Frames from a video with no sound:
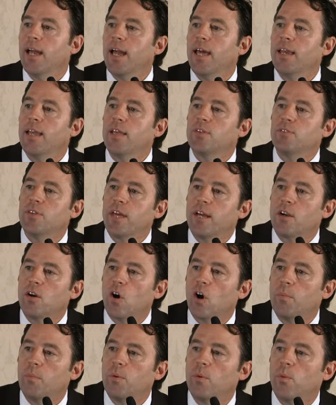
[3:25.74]
And as that
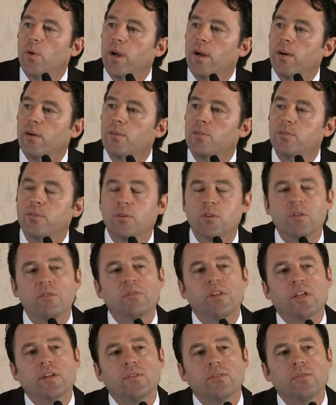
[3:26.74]
carpet wears, you
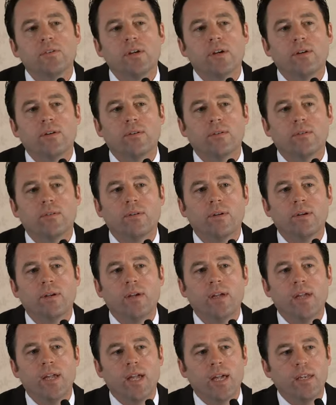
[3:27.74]
let us know.
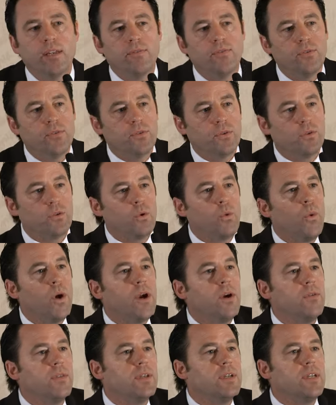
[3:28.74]
And if there's a
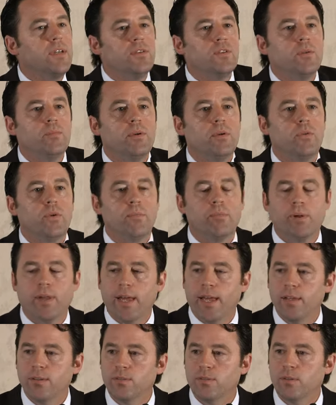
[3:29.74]
square that needs to be
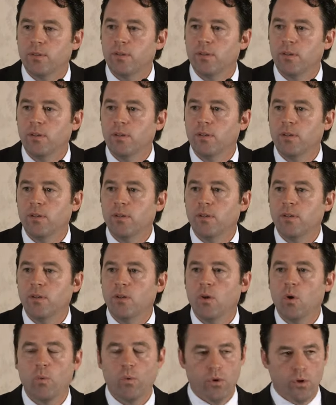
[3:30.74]
replaced,
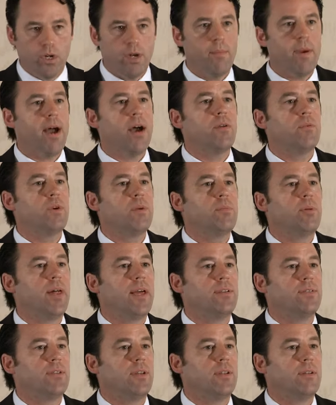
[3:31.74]
we'll come out and
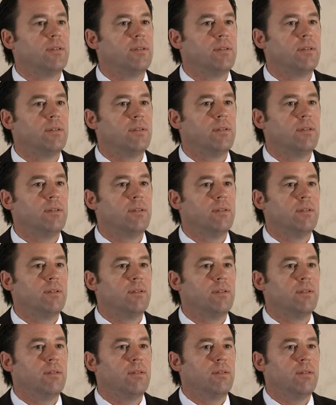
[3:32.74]
replace it.
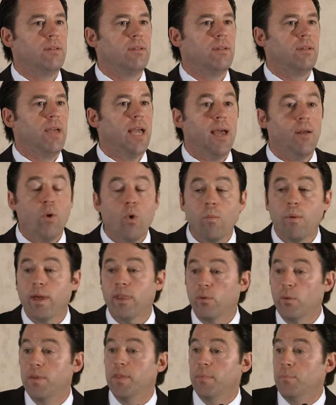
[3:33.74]
And oh, by
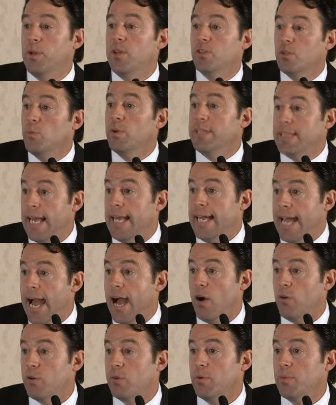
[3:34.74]
the way, the piece that we take
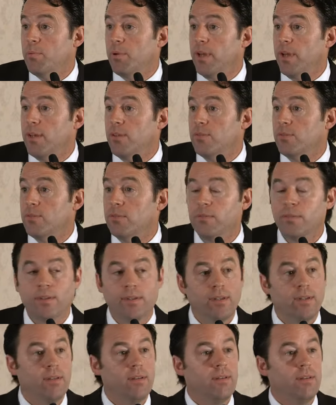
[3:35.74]
out and replace,
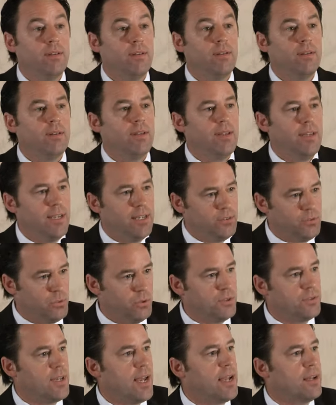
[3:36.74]
it's
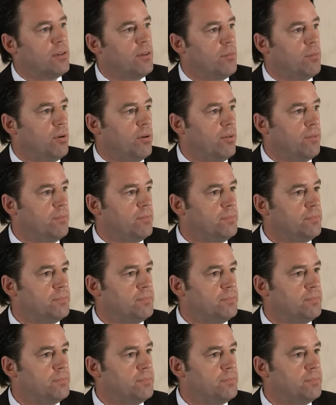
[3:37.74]
recyclable.